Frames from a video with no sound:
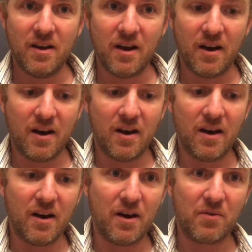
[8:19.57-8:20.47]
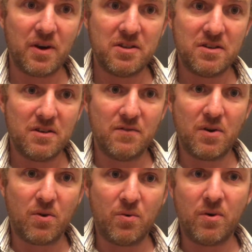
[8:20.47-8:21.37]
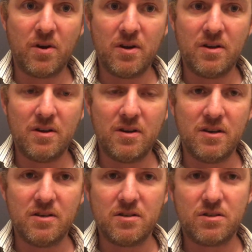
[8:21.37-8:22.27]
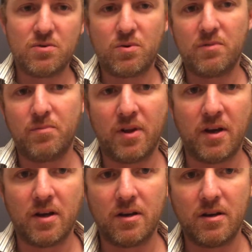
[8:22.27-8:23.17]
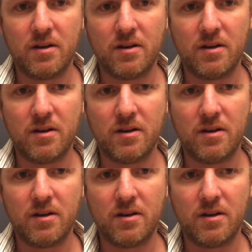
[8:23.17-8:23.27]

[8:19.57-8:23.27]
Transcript: Rest of the coin is sort of blank.